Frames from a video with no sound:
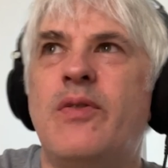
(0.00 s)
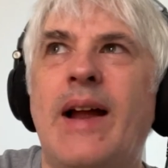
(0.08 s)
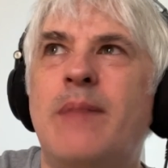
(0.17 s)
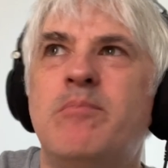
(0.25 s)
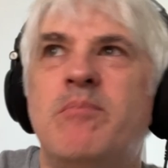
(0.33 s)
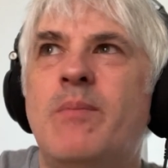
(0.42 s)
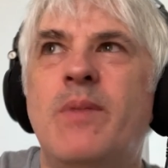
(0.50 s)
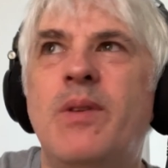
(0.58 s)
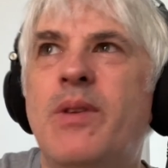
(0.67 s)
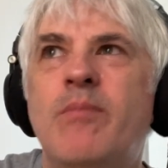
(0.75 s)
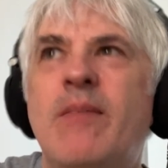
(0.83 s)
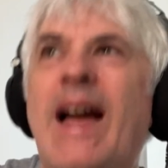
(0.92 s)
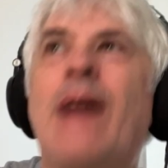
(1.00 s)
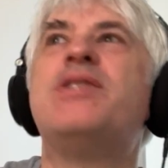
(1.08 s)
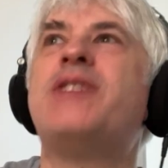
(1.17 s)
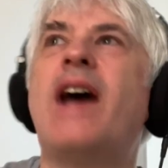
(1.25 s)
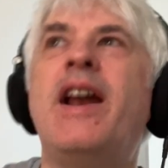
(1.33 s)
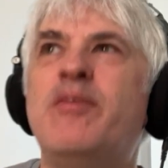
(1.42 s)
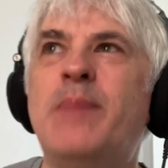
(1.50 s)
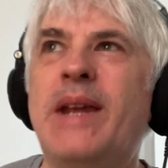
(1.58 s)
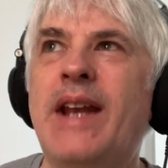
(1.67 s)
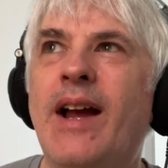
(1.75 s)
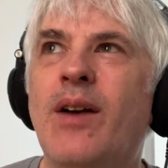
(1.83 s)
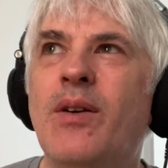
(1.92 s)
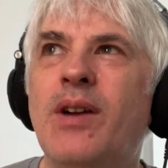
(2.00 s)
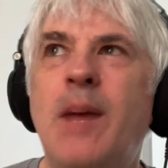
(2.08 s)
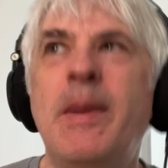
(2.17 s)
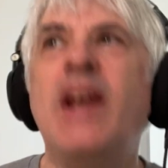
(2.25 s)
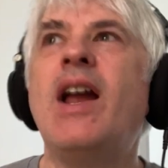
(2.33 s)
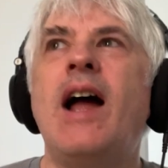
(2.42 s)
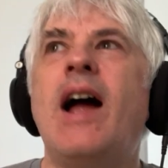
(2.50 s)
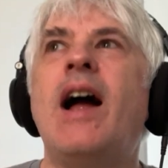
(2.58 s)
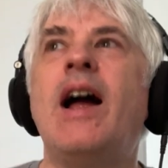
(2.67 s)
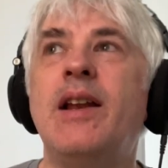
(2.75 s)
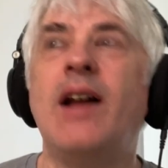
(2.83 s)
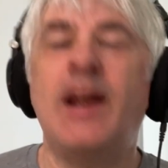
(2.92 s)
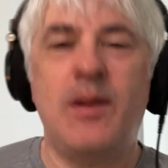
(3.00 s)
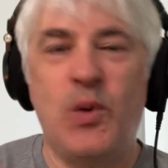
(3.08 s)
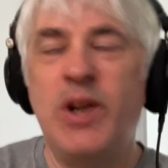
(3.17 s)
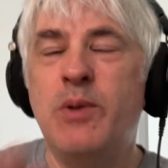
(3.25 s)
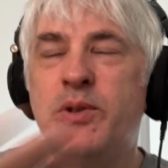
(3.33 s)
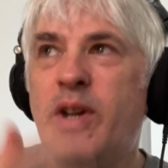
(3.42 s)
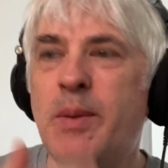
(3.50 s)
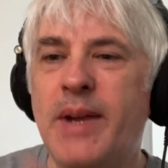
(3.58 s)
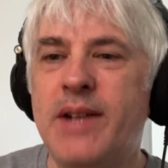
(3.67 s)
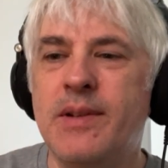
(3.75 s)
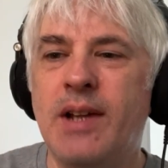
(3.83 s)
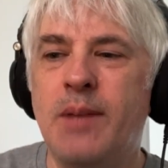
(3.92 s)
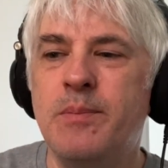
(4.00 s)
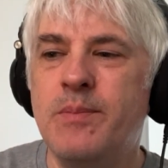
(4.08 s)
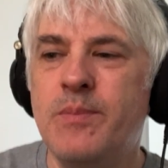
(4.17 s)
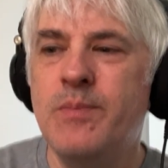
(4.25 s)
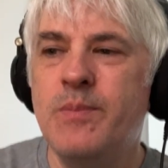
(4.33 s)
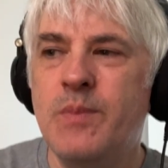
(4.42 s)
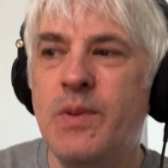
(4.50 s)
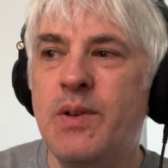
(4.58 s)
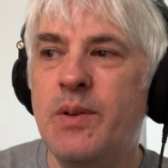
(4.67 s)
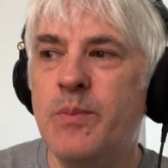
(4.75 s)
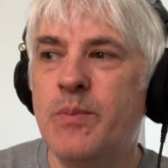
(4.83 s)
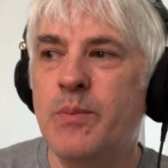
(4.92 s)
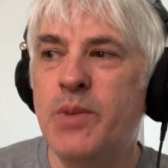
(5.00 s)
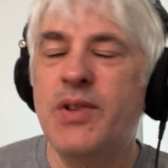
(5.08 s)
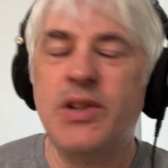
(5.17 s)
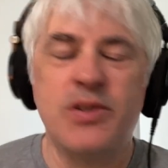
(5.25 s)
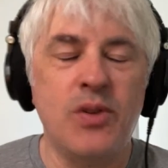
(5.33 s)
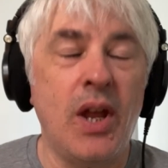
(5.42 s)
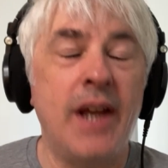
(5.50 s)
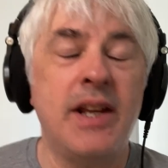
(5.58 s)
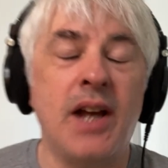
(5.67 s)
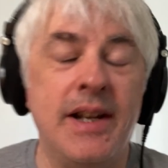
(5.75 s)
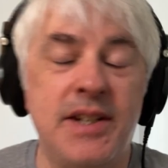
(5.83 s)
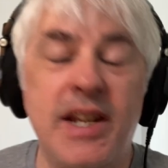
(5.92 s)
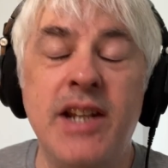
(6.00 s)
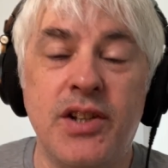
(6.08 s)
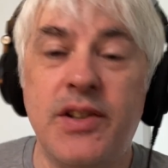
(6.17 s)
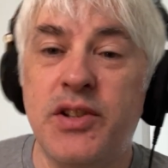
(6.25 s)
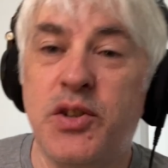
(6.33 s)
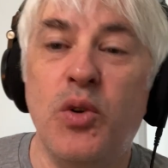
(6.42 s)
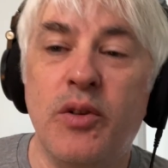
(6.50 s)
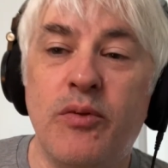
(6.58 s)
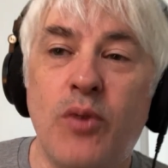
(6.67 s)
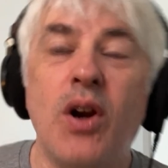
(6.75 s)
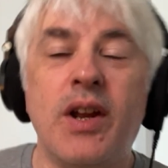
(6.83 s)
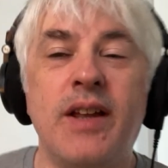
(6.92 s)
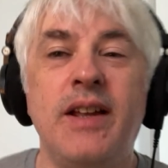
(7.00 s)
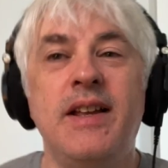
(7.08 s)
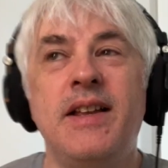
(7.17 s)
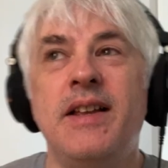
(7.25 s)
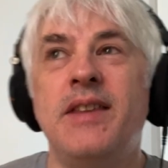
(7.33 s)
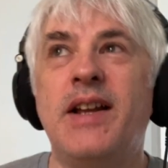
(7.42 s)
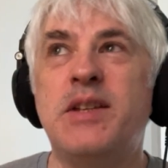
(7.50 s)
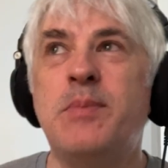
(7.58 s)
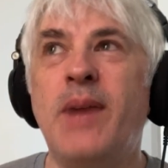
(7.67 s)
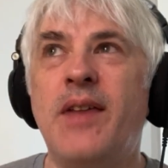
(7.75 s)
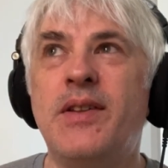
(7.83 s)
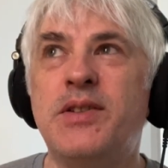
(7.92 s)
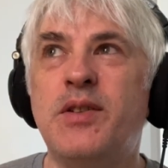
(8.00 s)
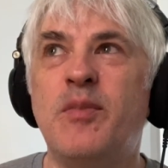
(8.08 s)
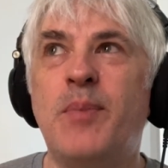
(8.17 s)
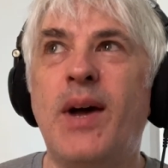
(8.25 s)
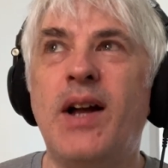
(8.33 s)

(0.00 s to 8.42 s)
of outside of me now. I mean, I when you were talking about music school, like, I teach at the School of Rock. That's my other sort of